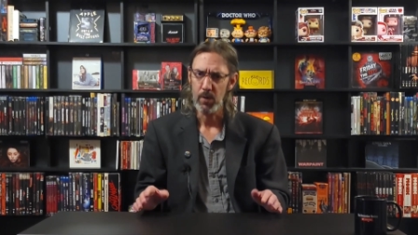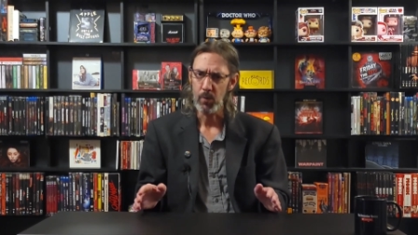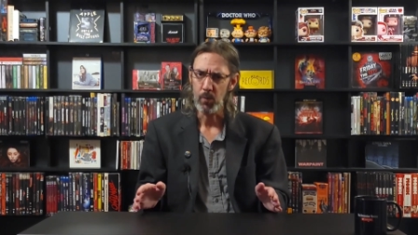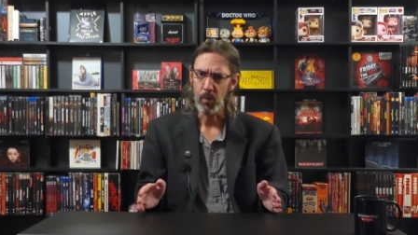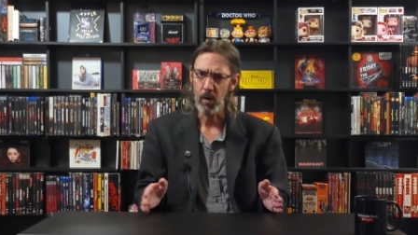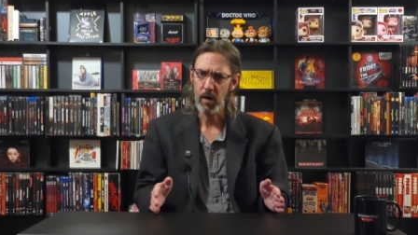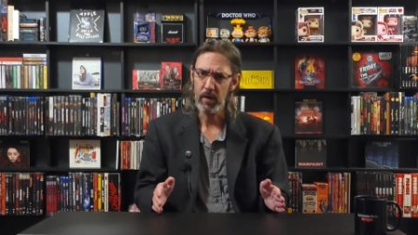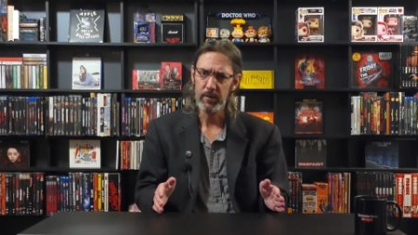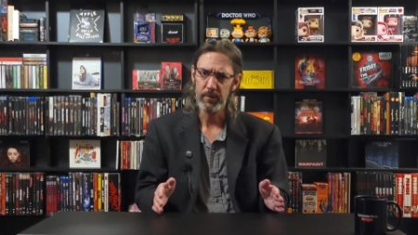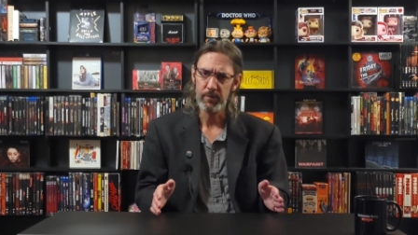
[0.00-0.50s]

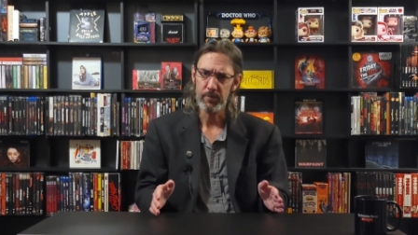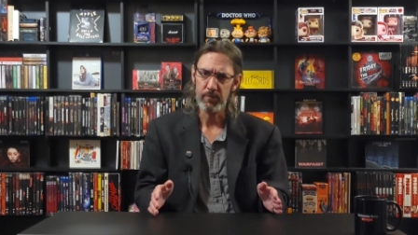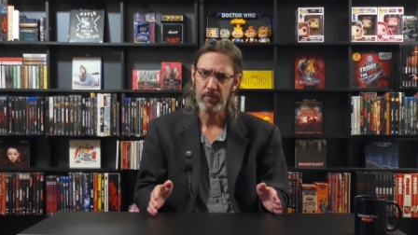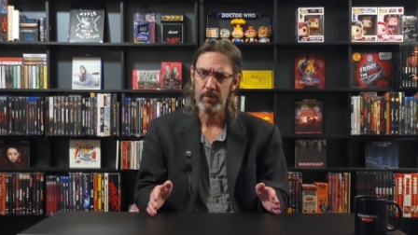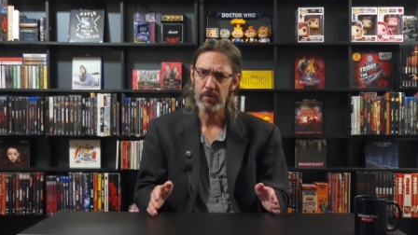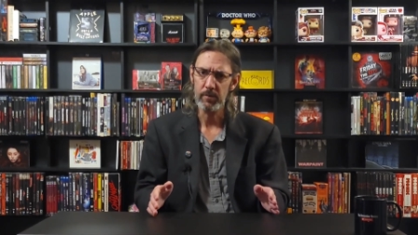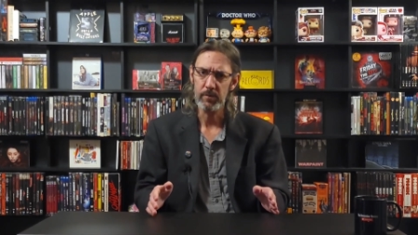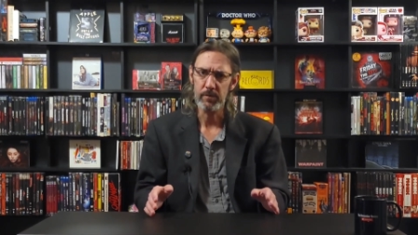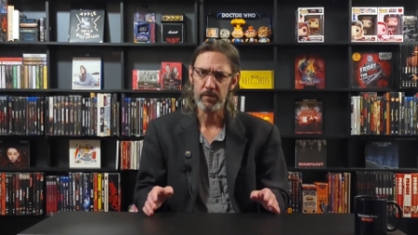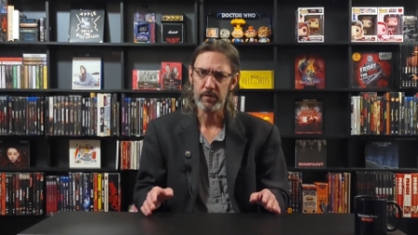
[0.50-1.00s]
walk the
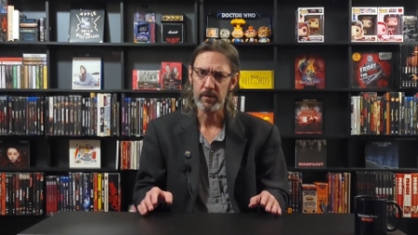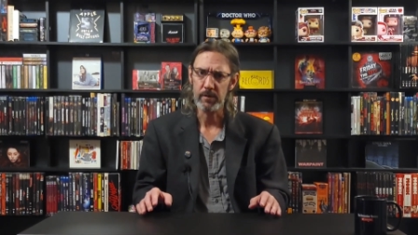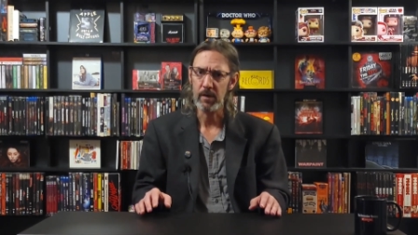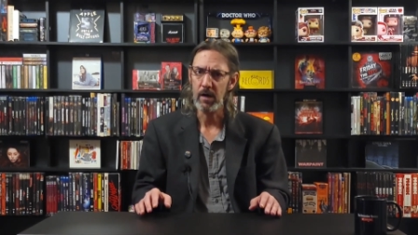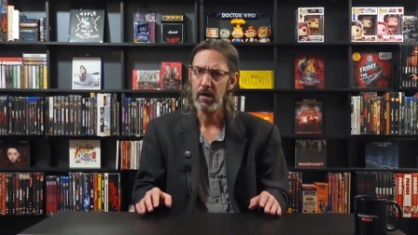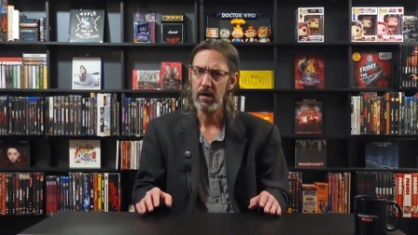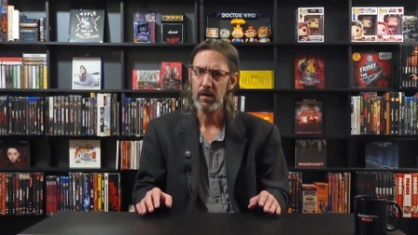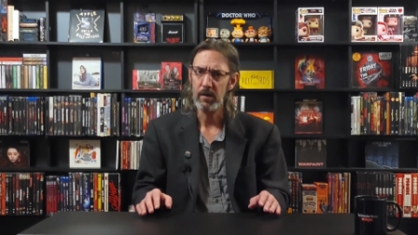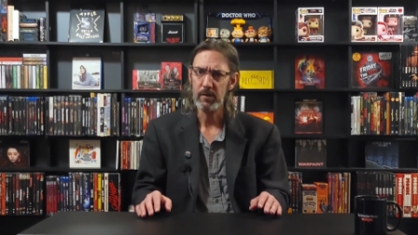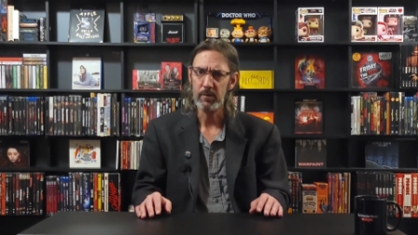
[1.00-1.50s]
road
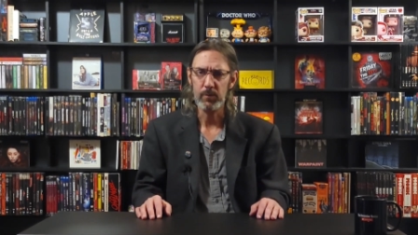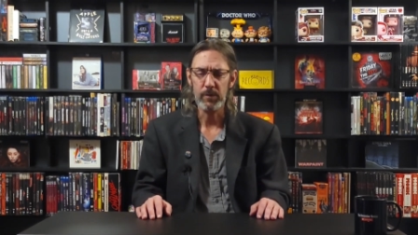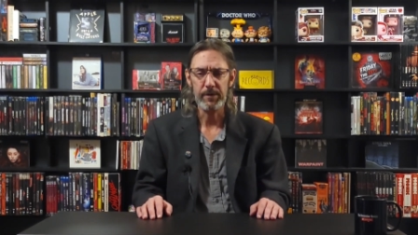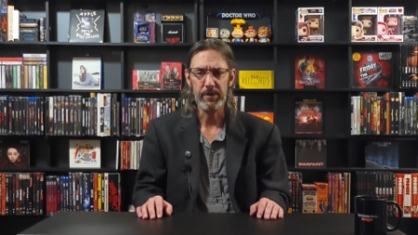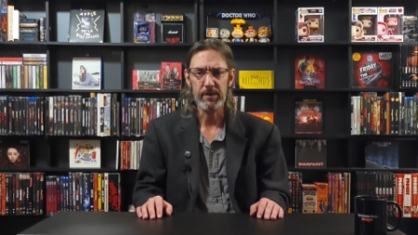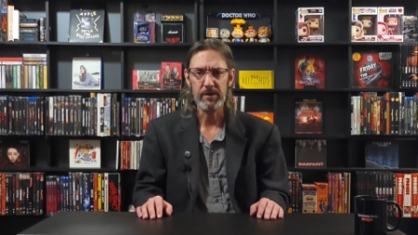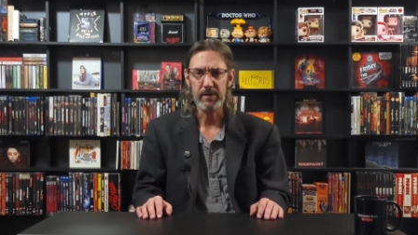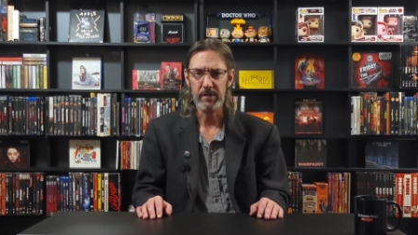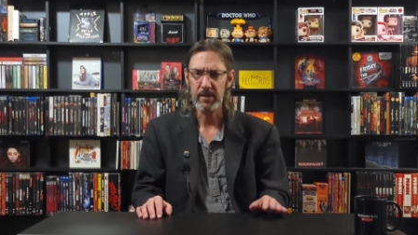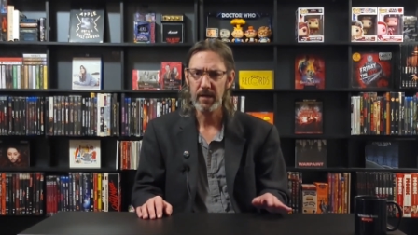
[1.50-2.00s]
along with
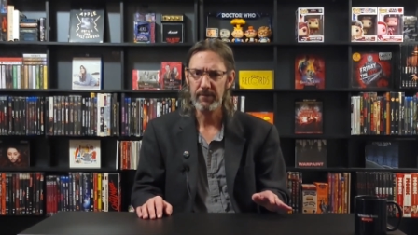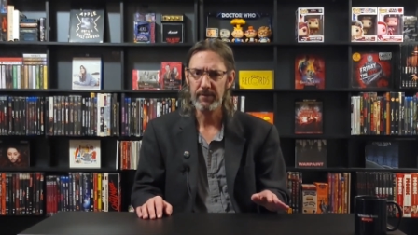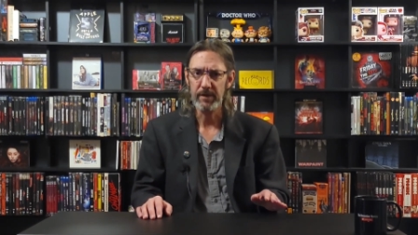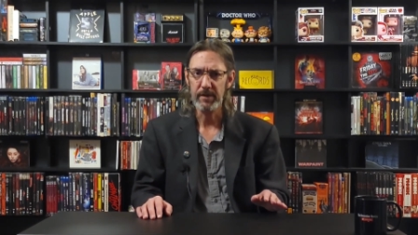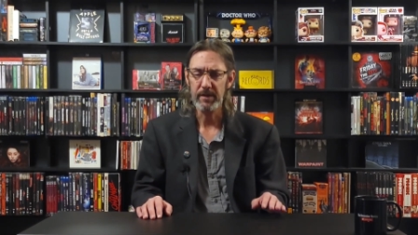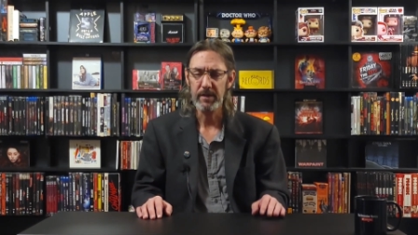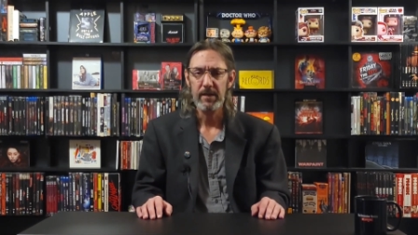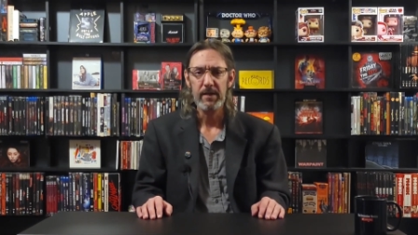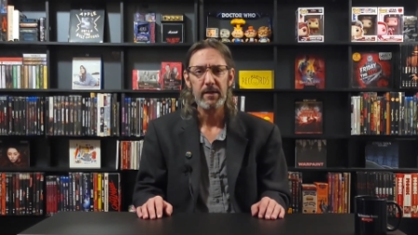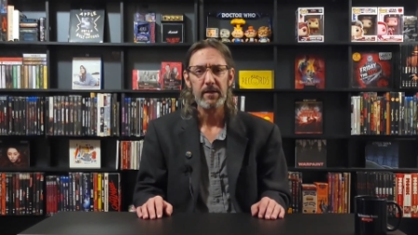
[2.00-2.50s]
her
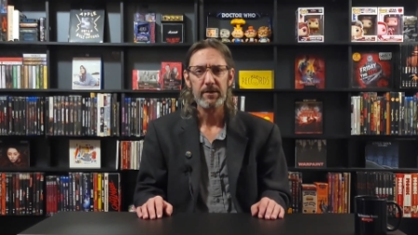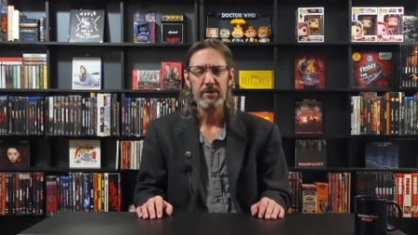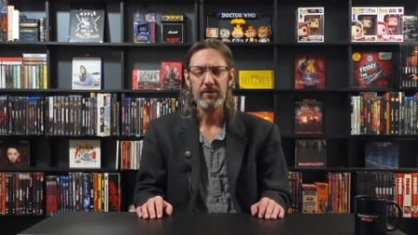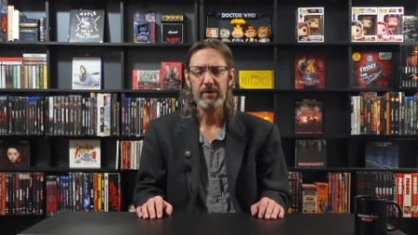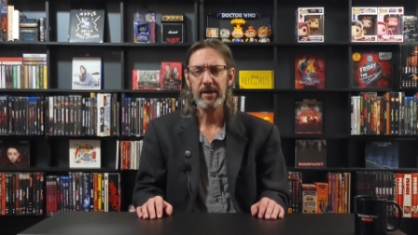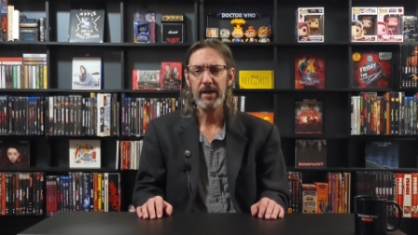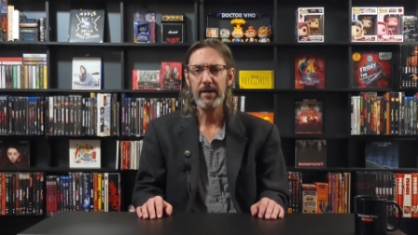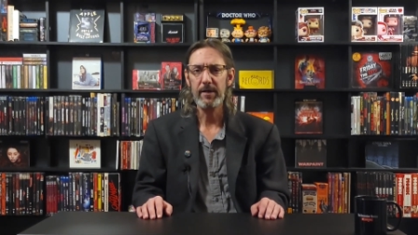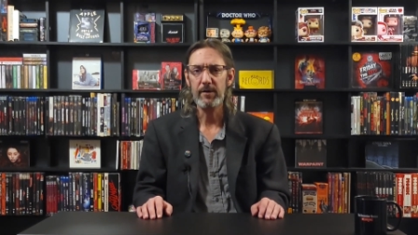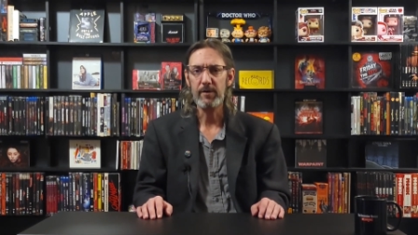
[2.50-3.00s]
coven to
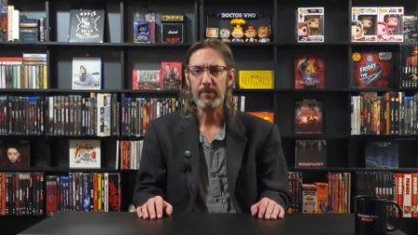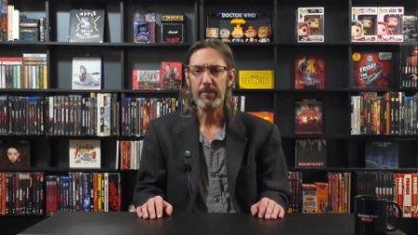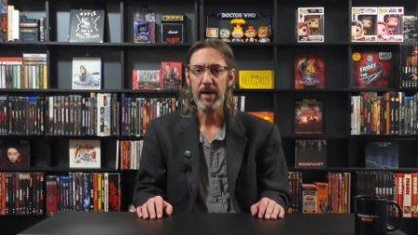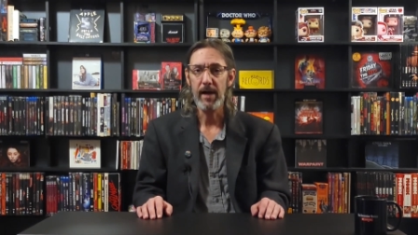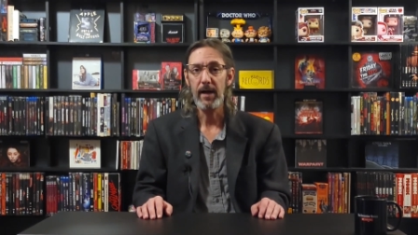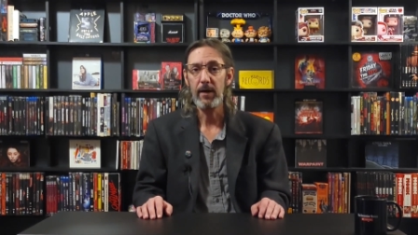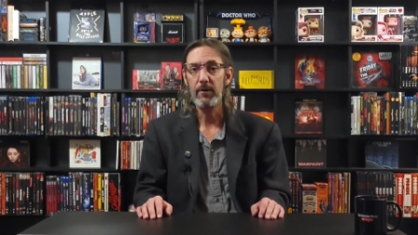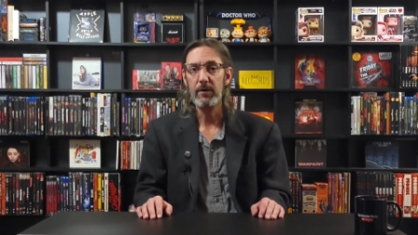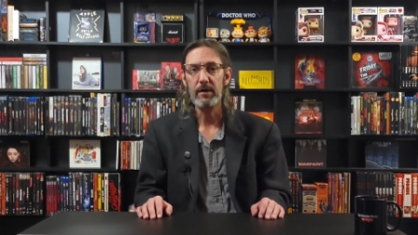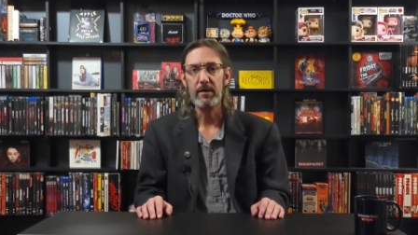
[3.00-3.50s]
regain her
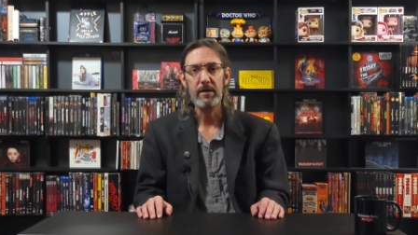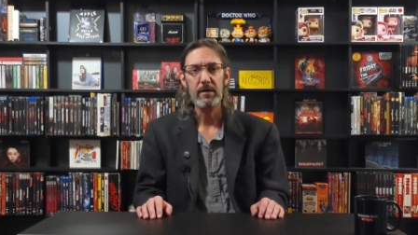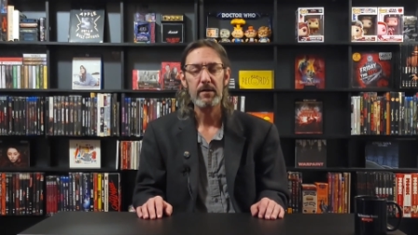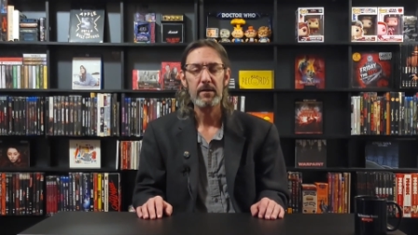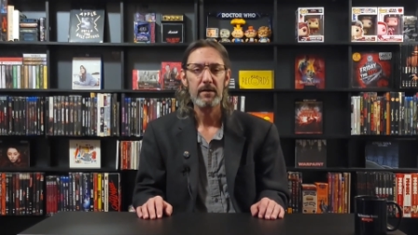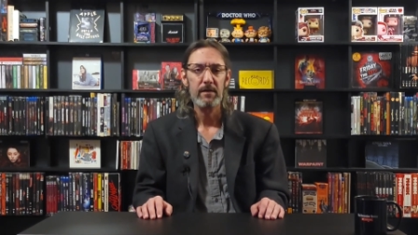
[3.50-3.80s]
power